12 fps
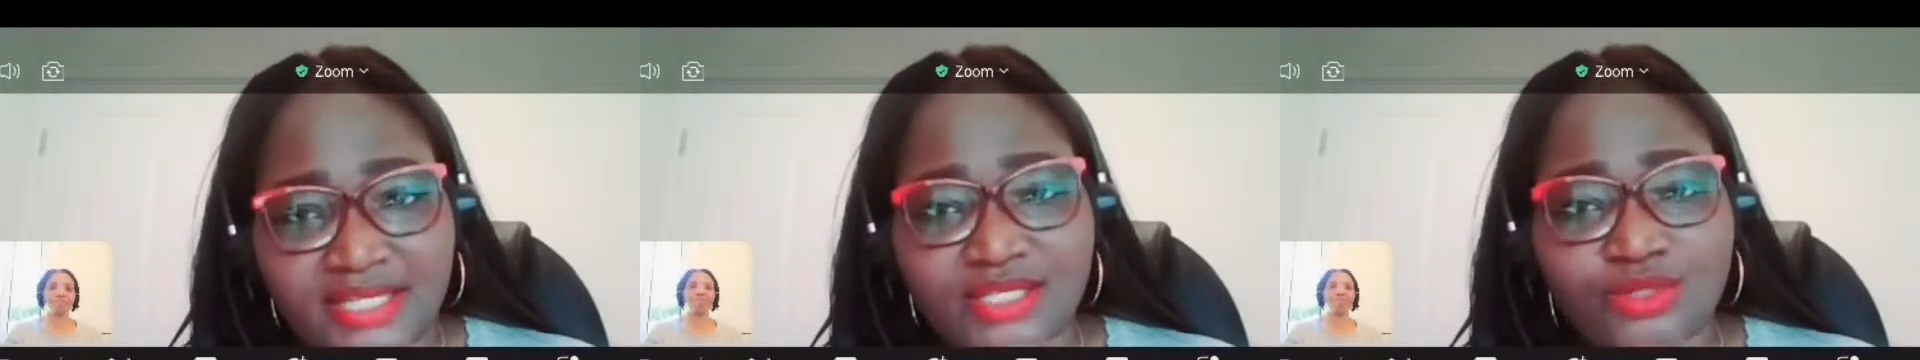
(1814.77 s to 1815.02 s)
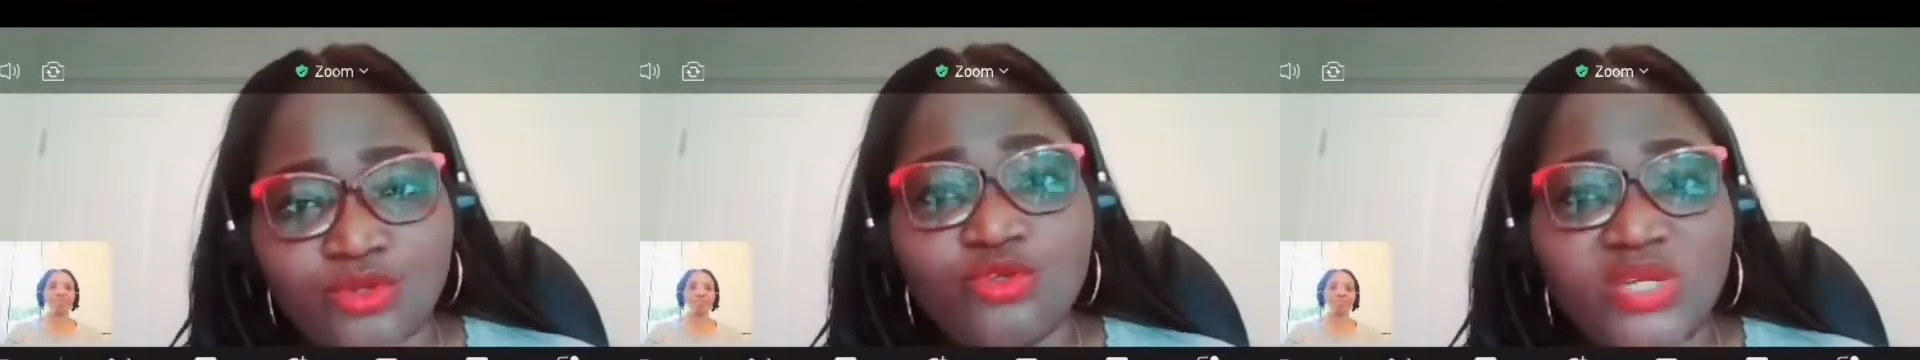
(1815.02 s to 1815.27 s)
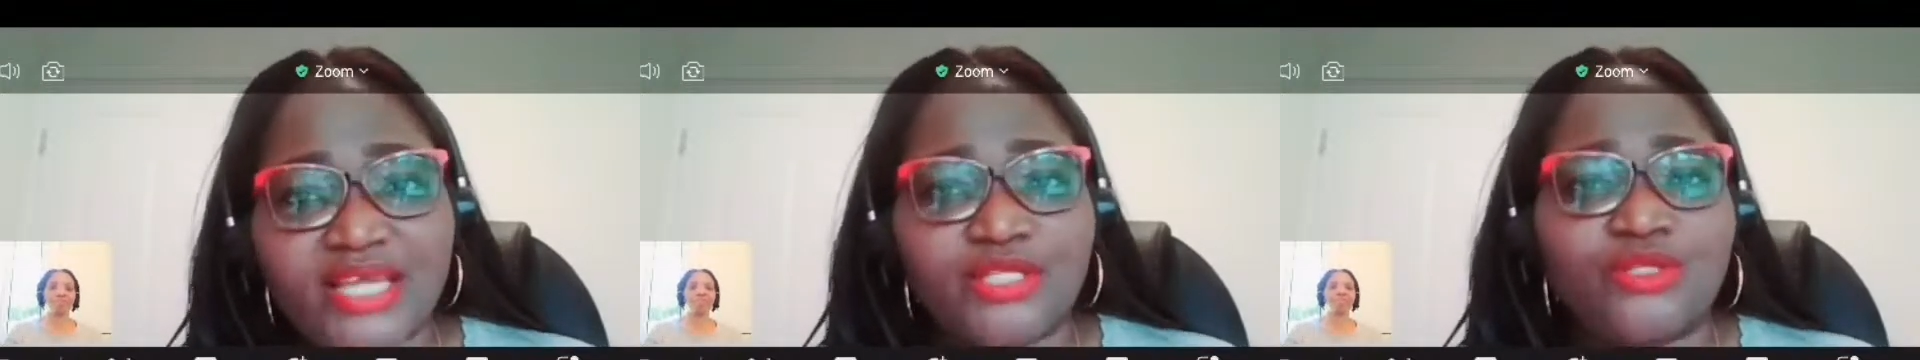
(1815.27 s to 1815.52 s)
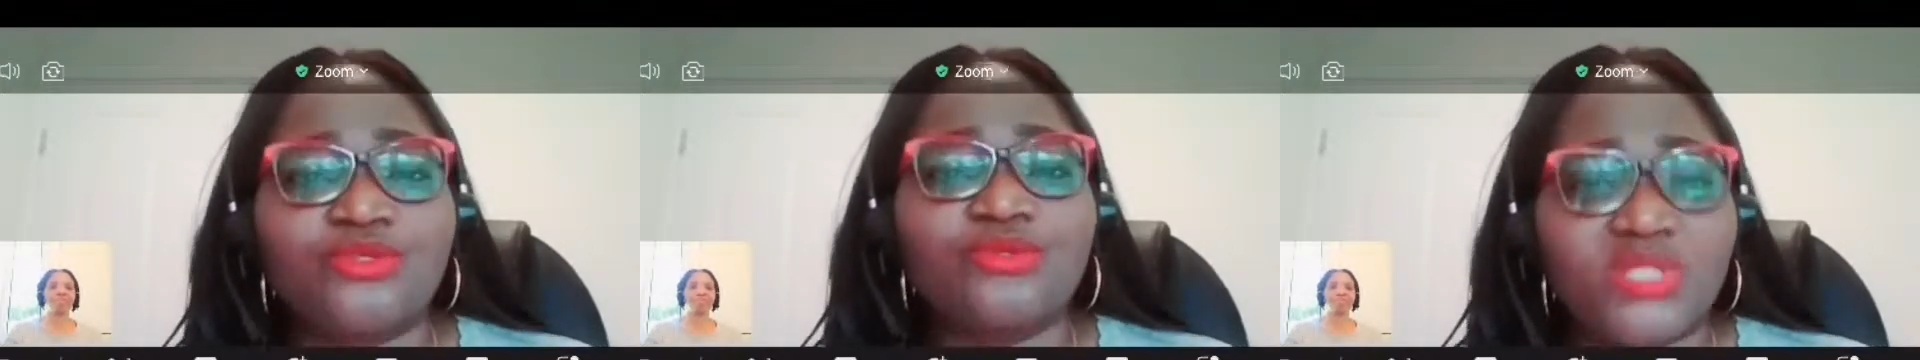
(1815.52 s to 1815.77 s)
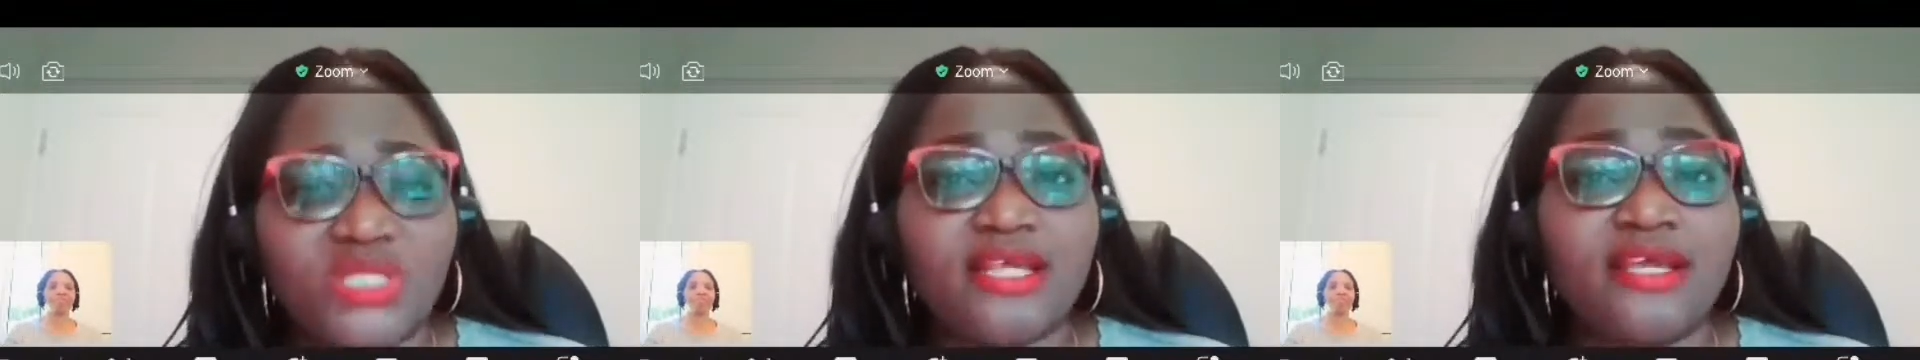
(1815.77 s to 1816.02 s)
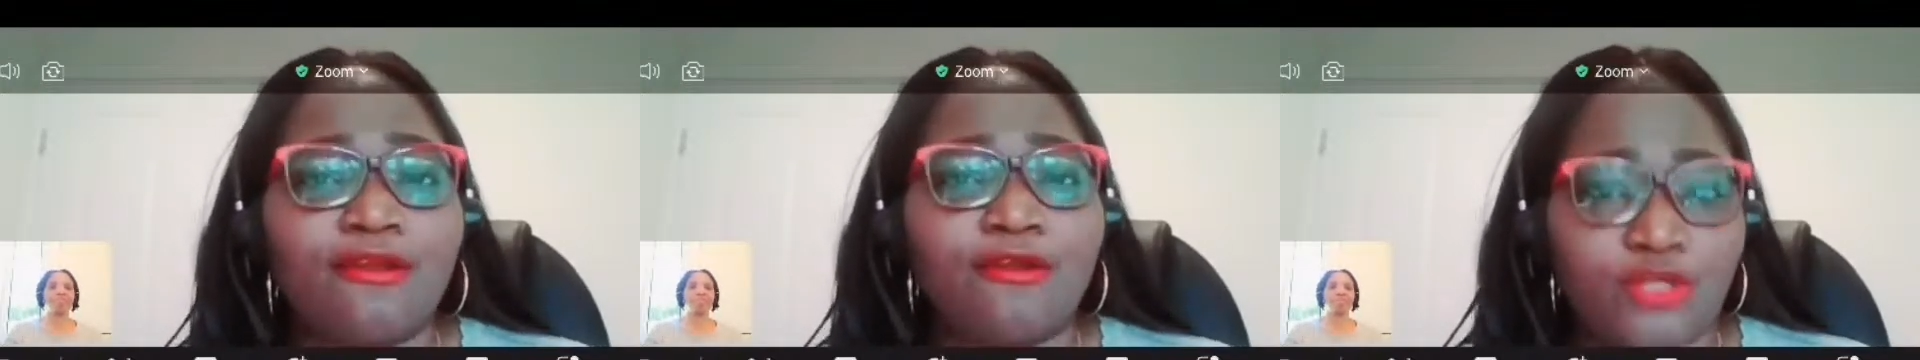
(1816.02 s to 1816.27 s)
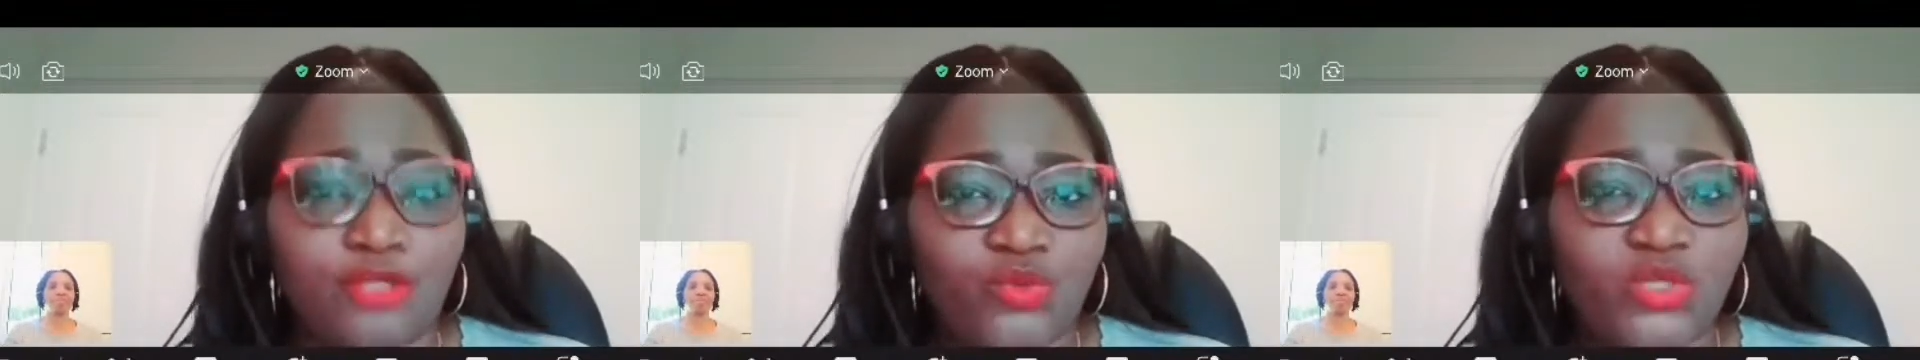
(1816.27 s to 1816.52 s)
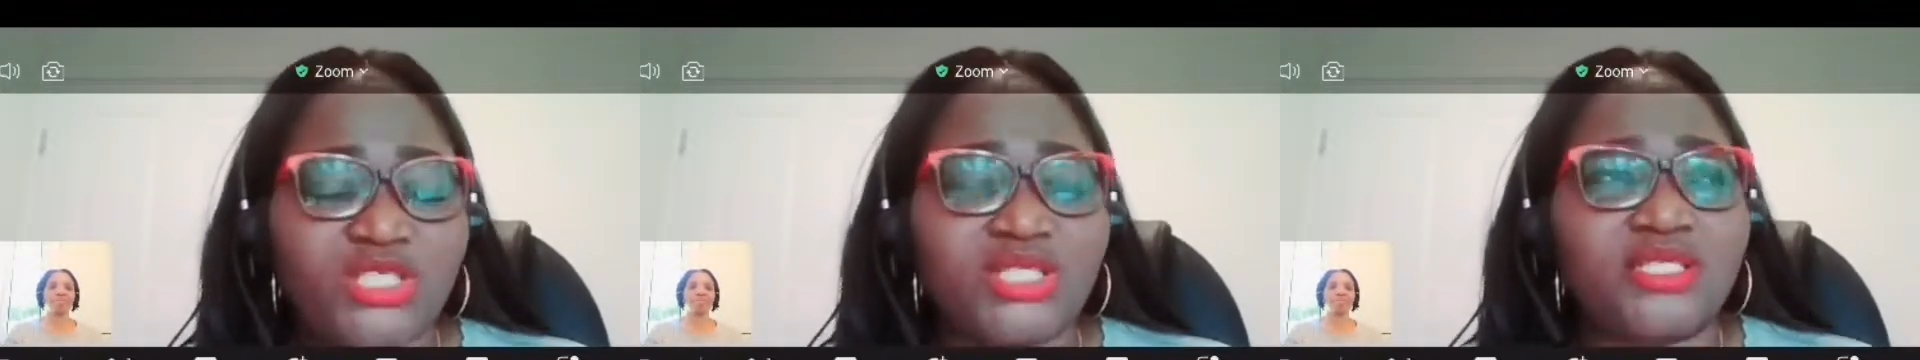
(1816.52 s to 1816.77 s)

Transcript: Yes, so you get to use it a lot,